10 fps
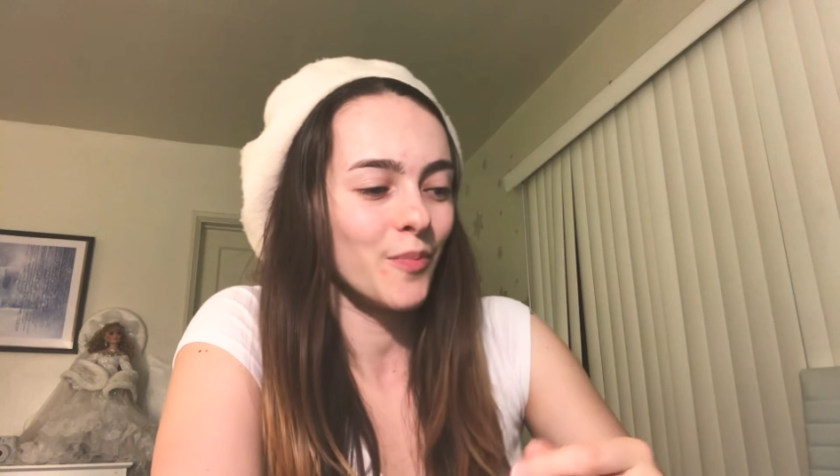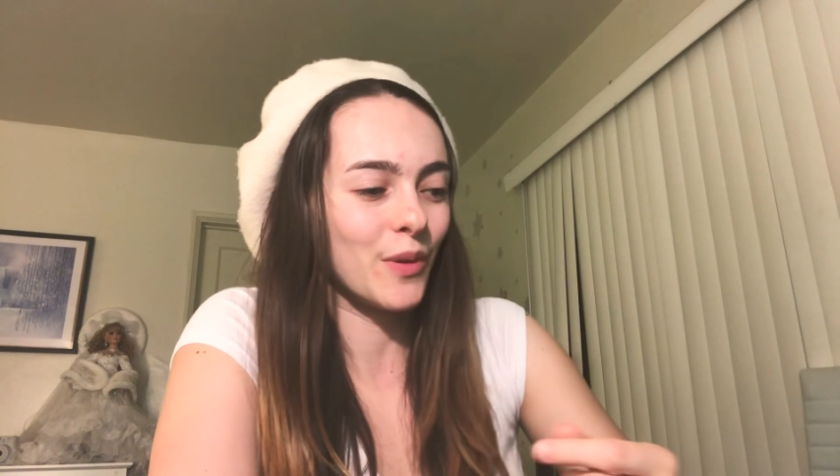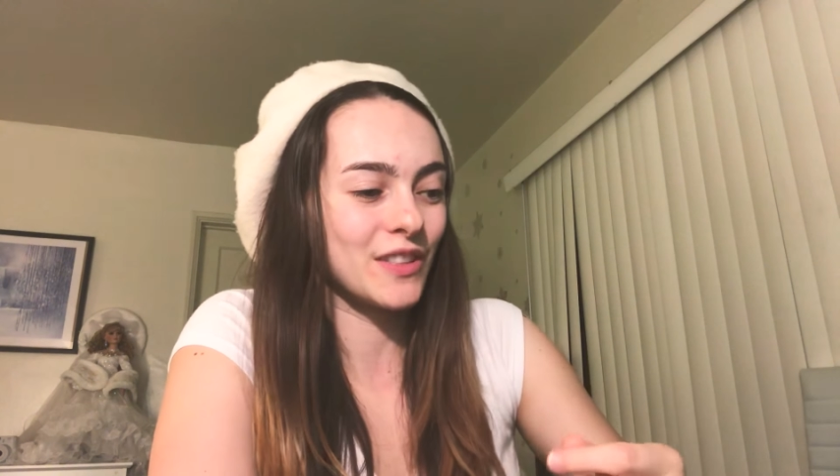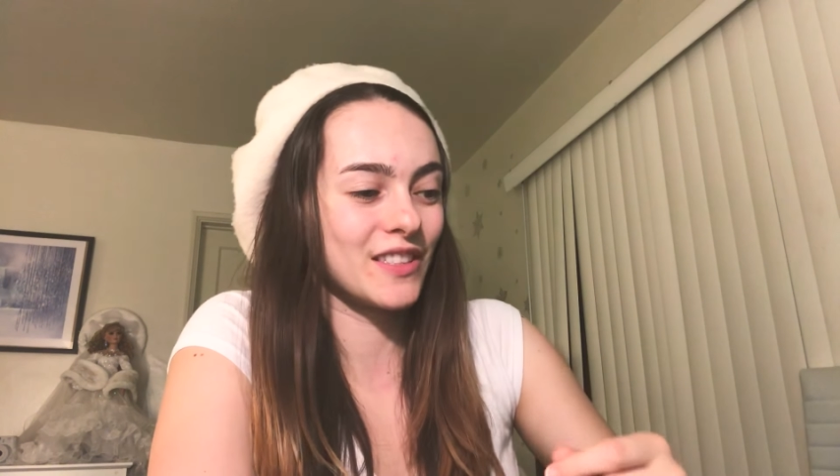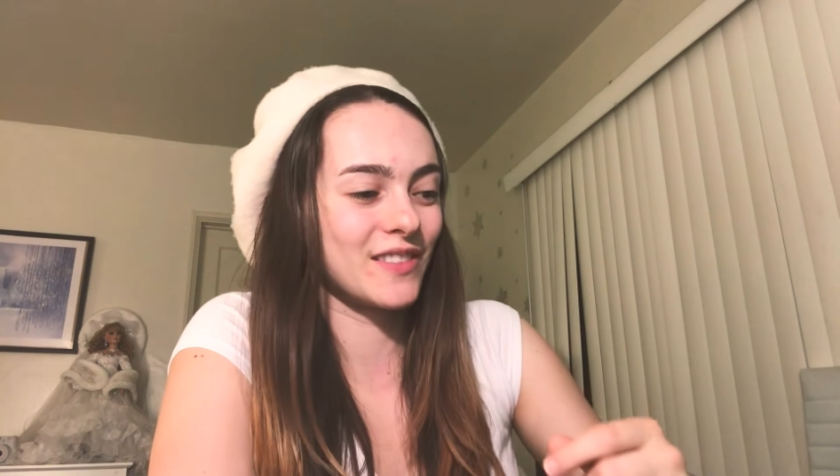
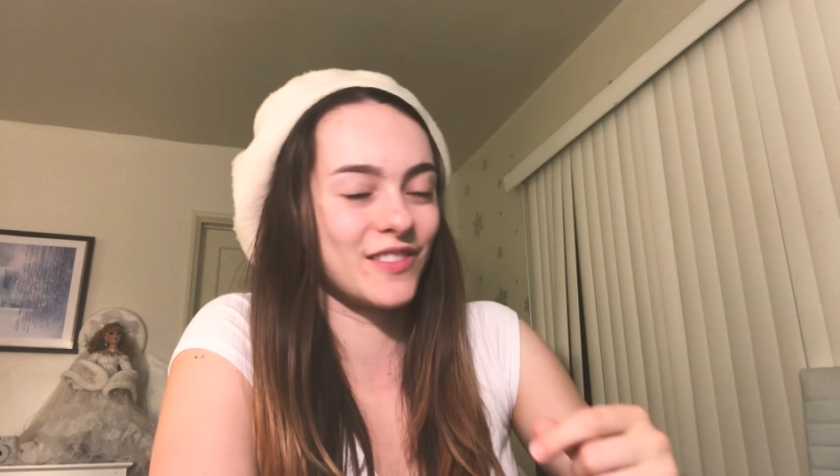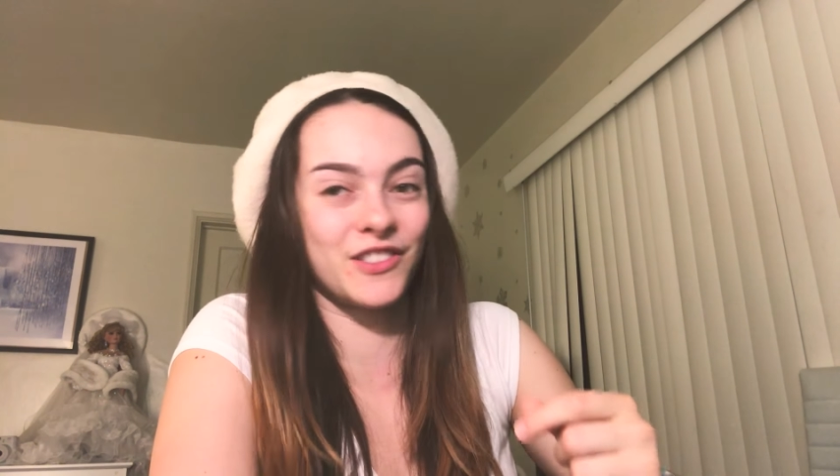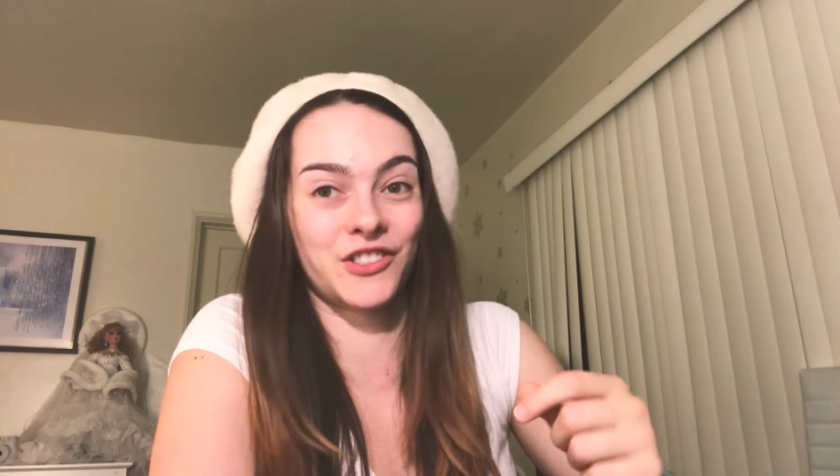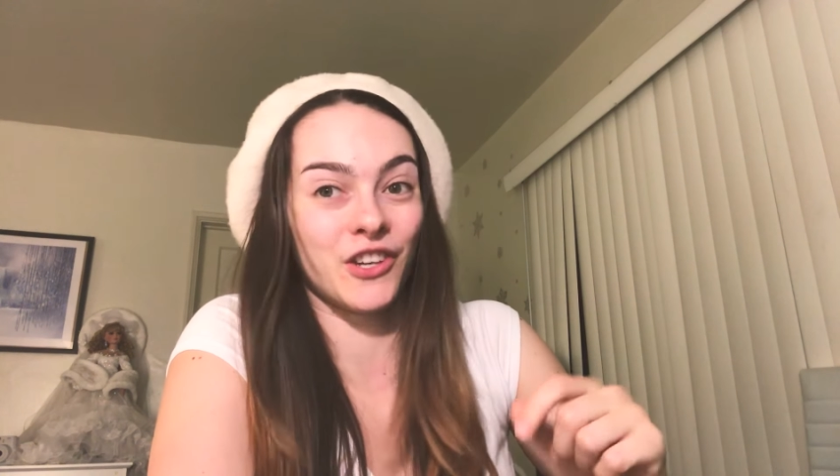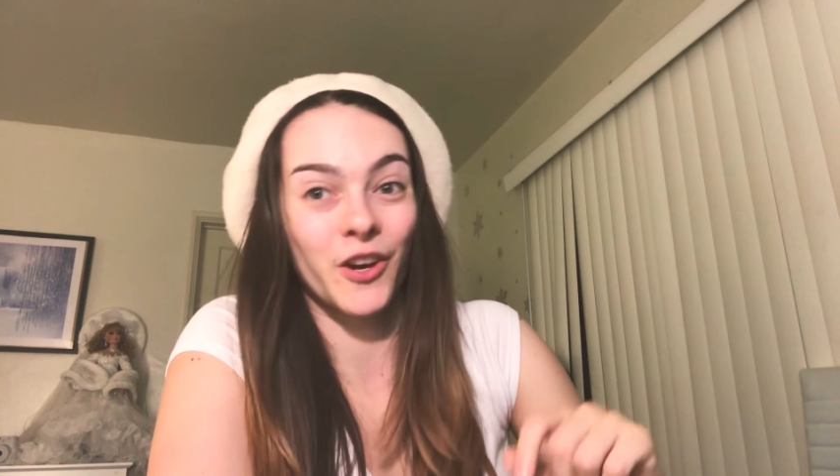But
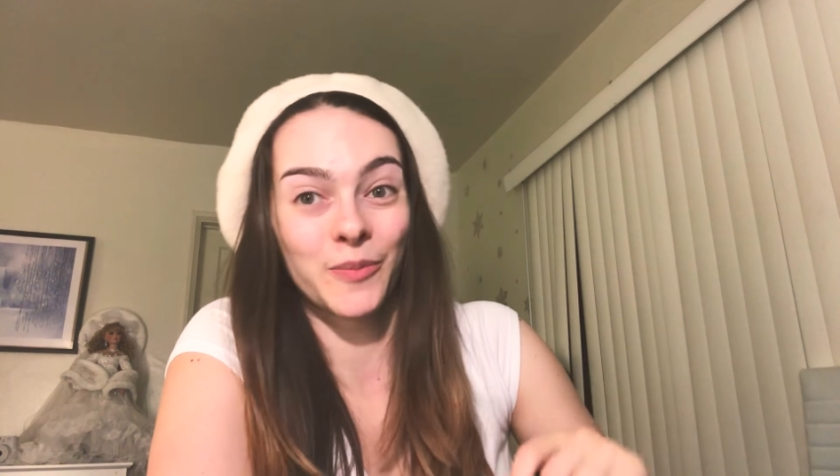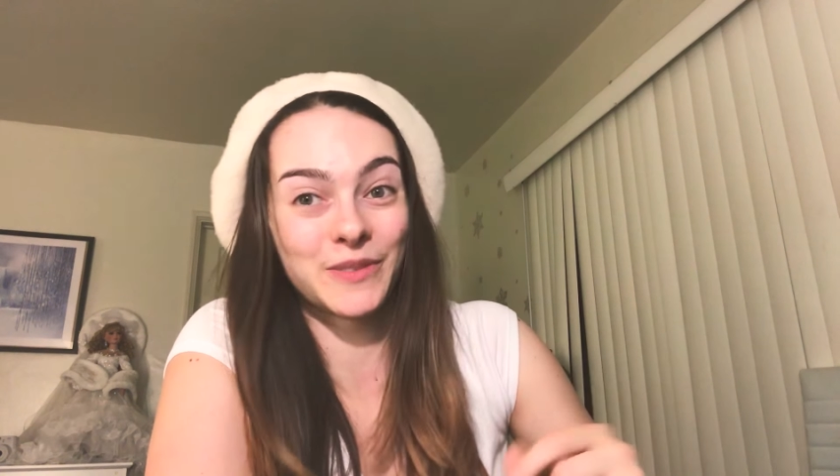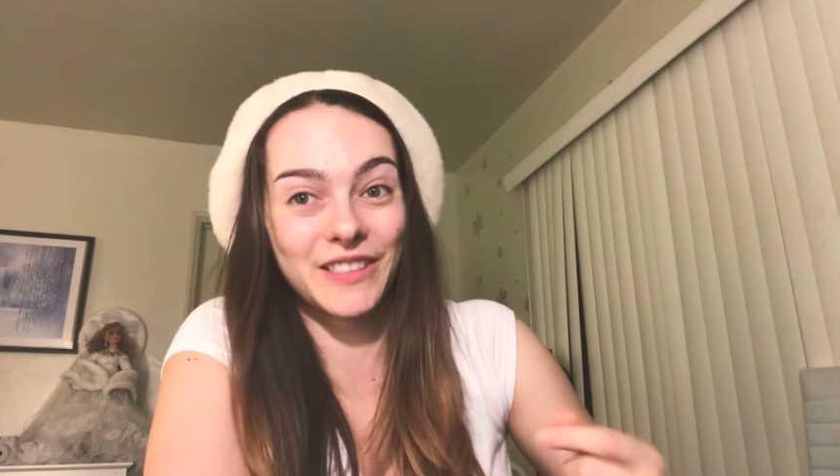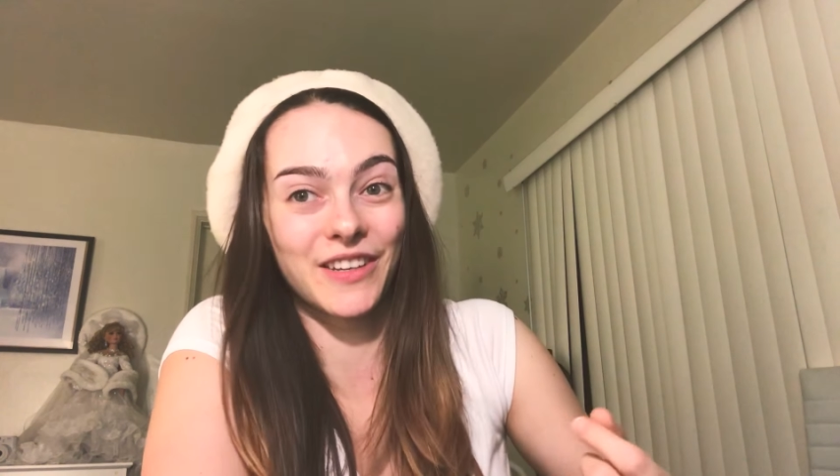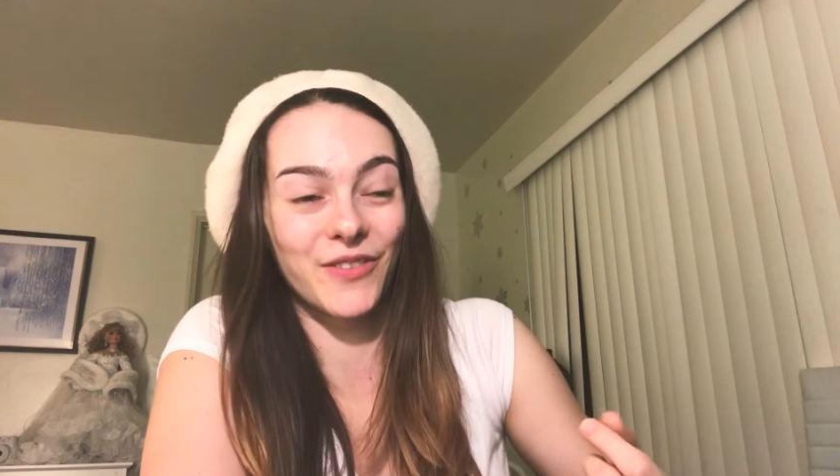
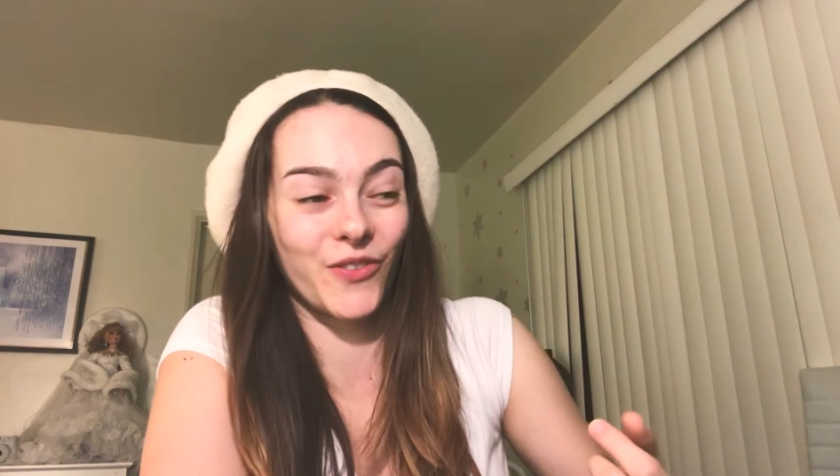Chubbs,